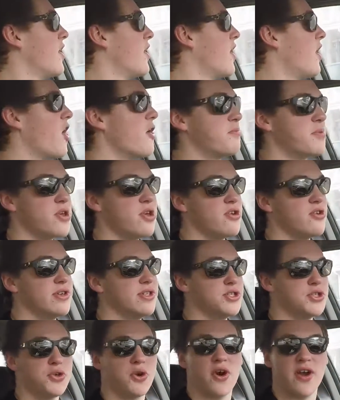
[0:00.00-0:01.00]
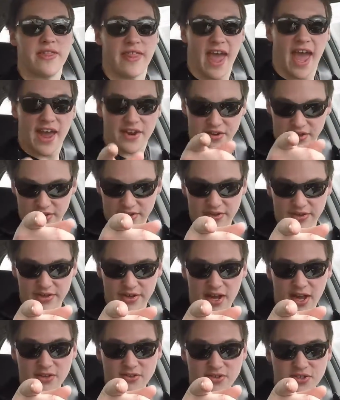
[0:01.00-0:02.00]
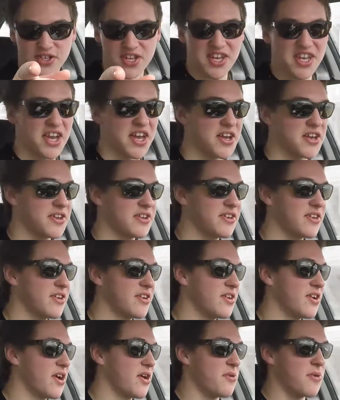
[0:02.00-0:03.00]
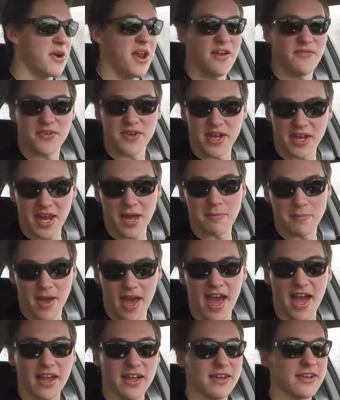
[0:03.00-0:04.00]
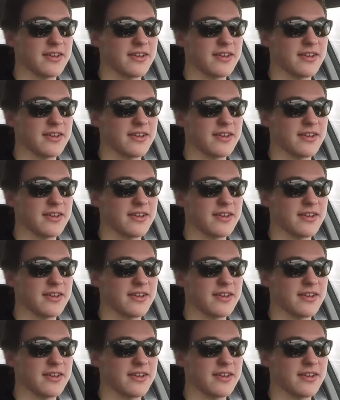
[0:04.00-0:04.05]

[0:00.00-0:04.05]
Hope you enjoy that. I'll see you whenever you get back.